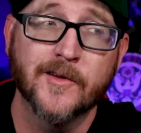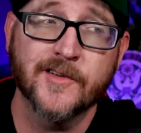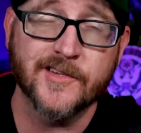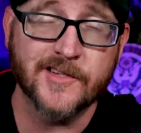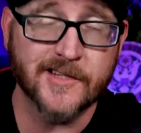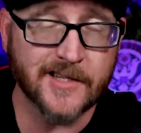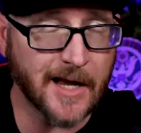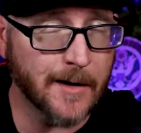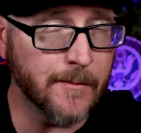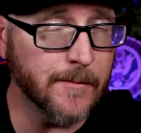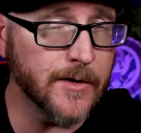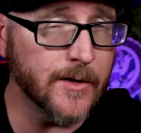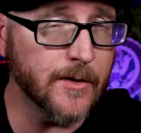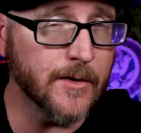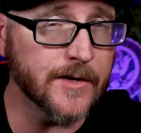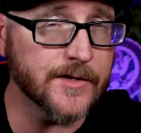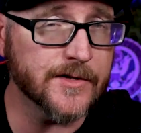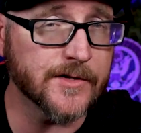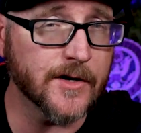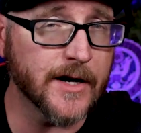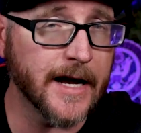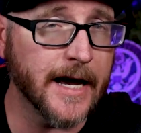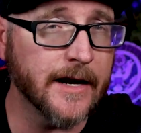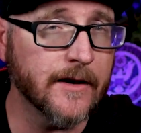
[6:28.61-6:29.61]
Some
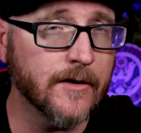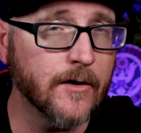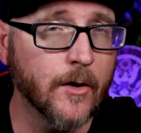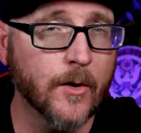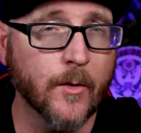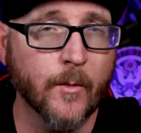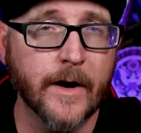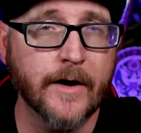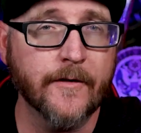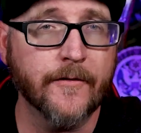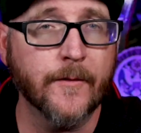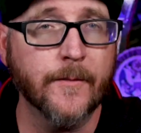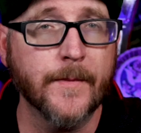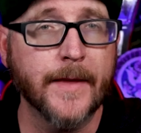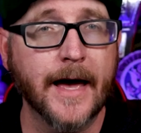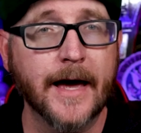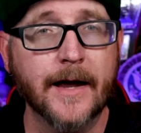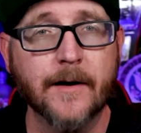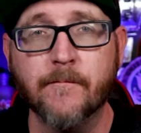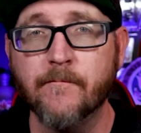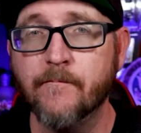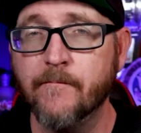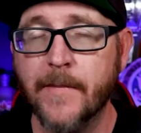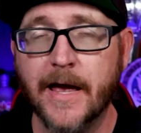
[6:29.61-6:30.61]
units are kind of going away from
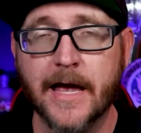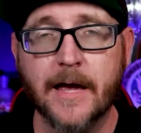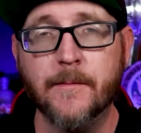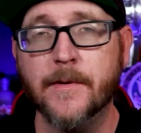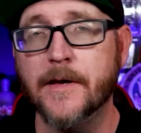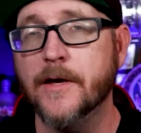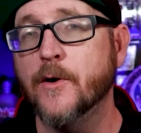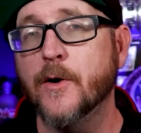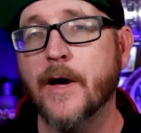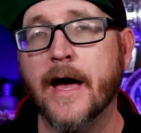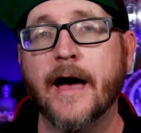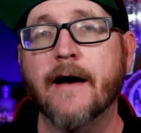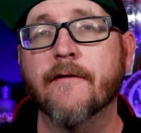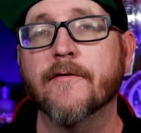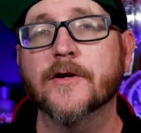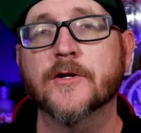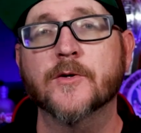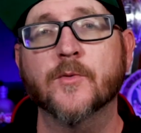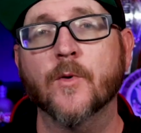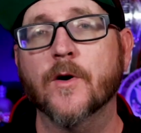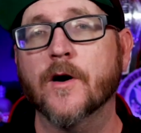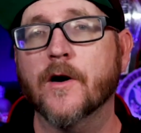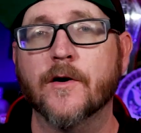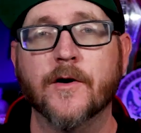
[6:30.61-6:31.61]
that and maybe you have
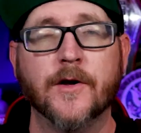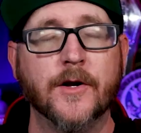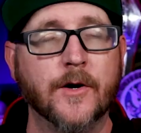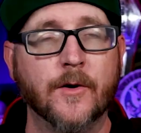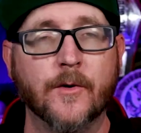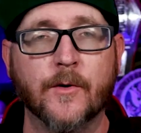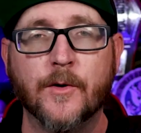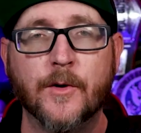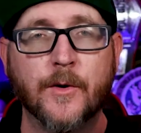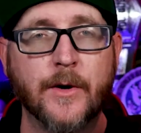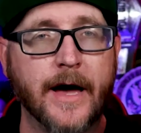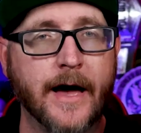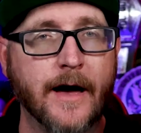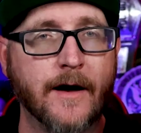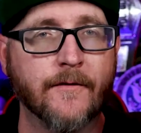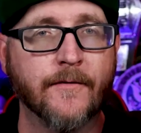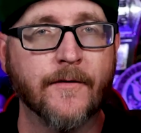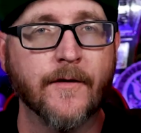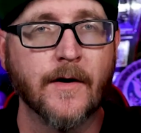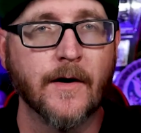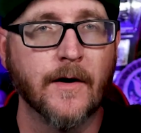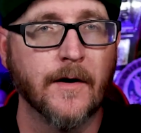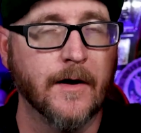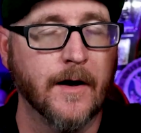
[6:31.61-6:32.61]
it to where, you know, you
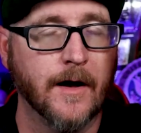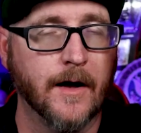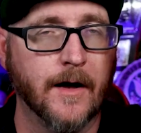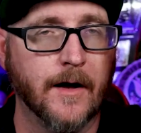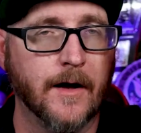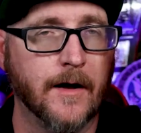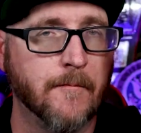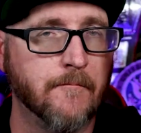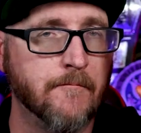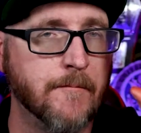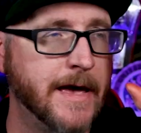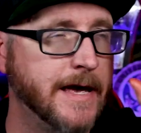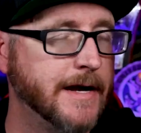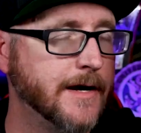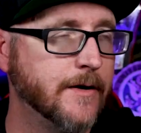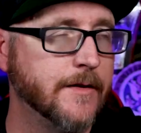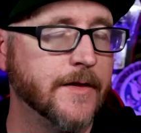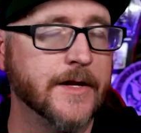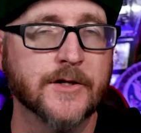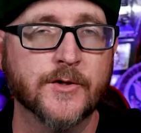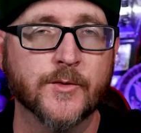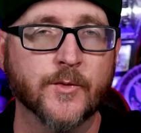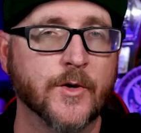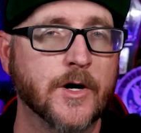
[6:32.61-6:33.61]
have uh, men
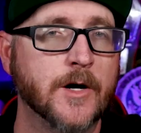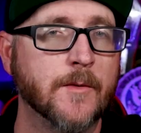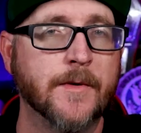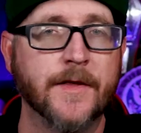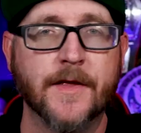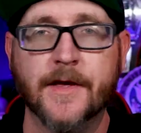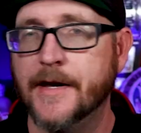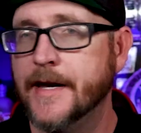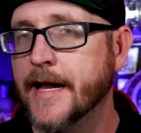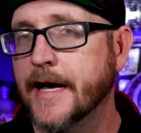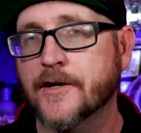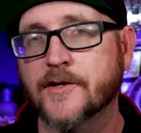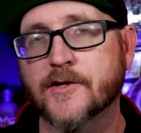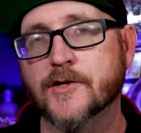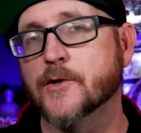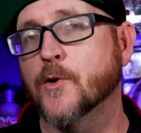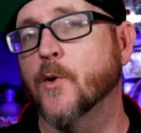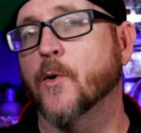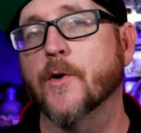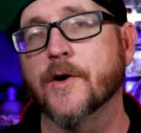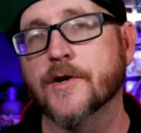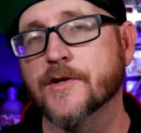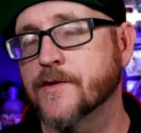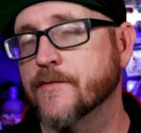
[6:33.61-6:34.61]
in this room and then next
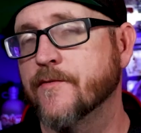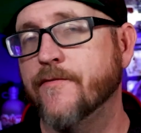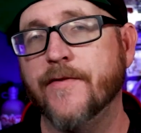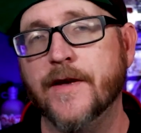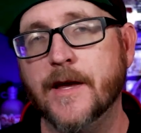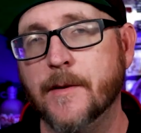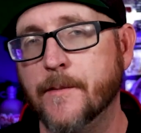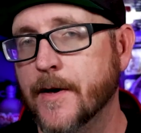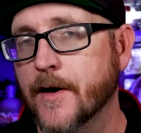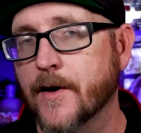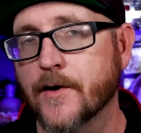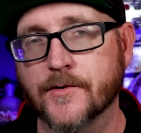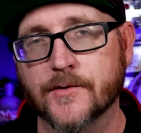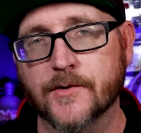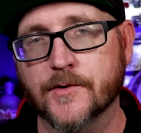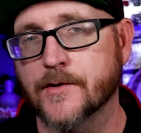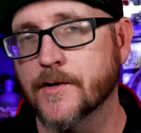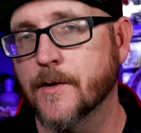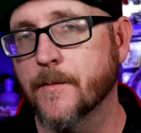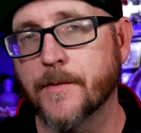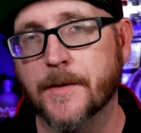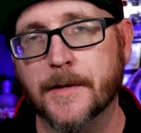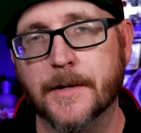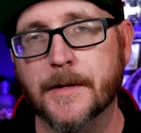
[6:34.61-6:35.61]
door is some females or
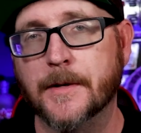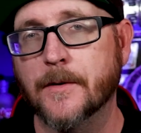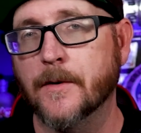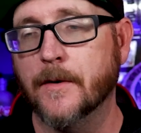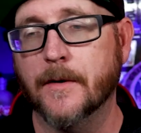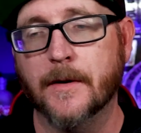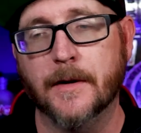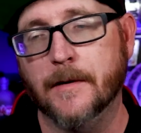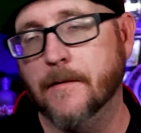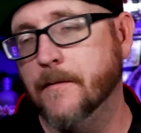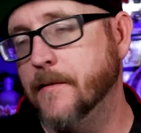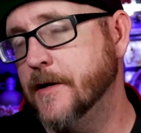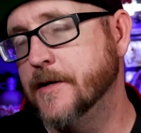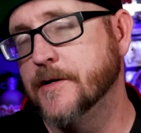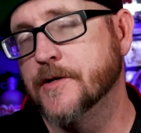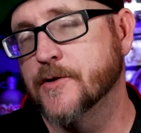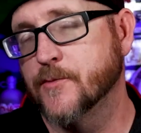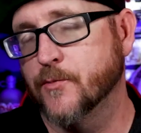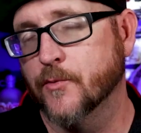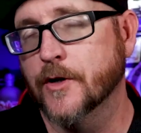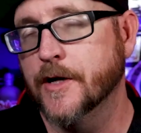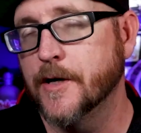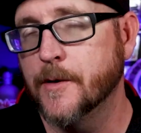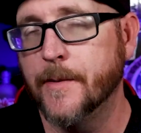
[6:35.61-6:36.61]
something. It, it
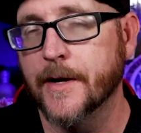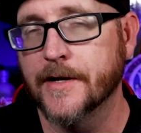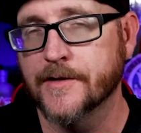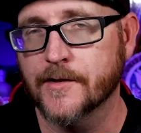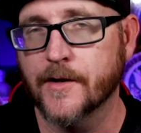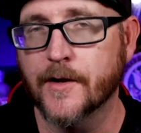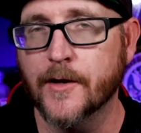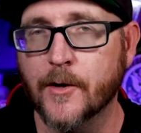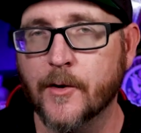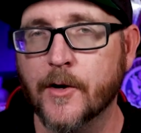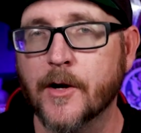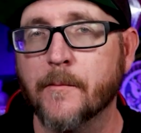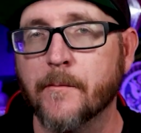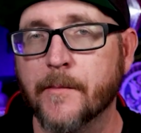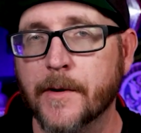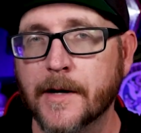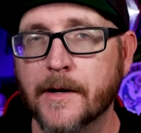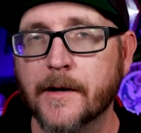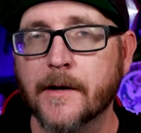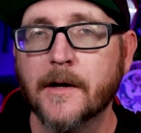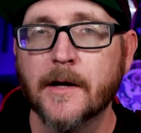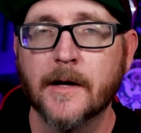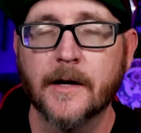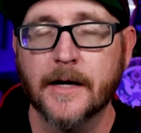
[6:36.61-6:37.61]
just really depends on the unit,
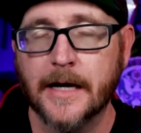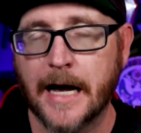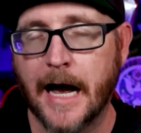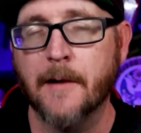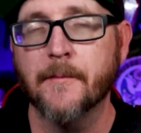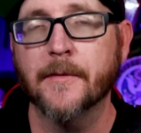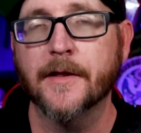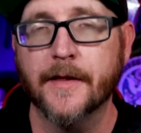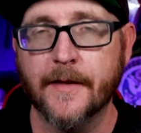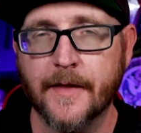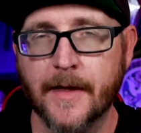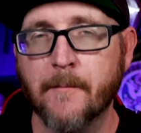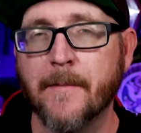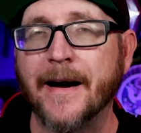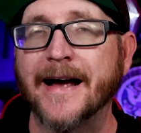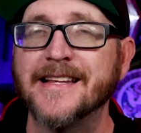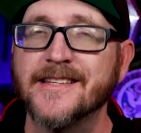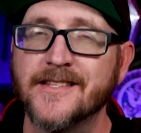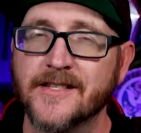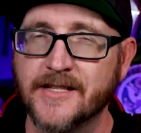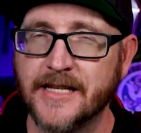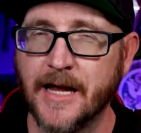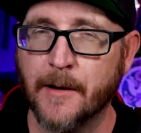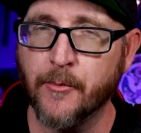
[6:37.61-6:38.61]
but commonly they
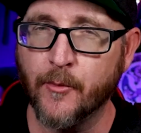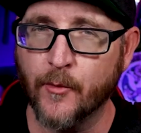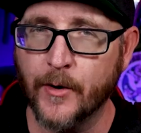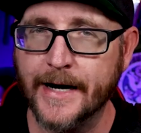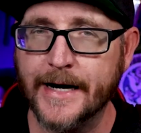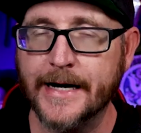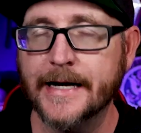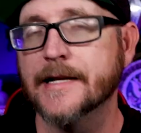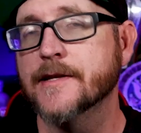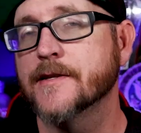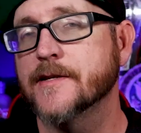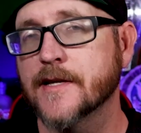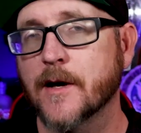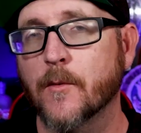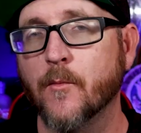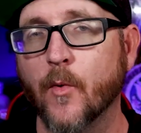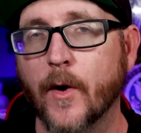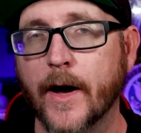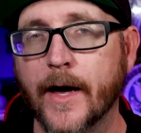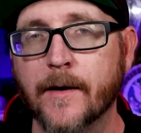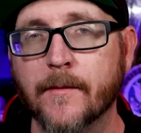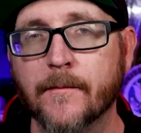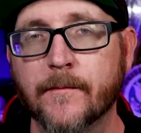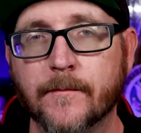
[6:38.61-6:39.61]
might separate it in some
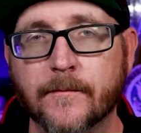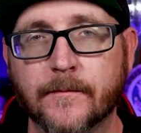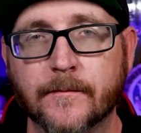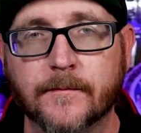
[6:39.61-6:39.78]
way.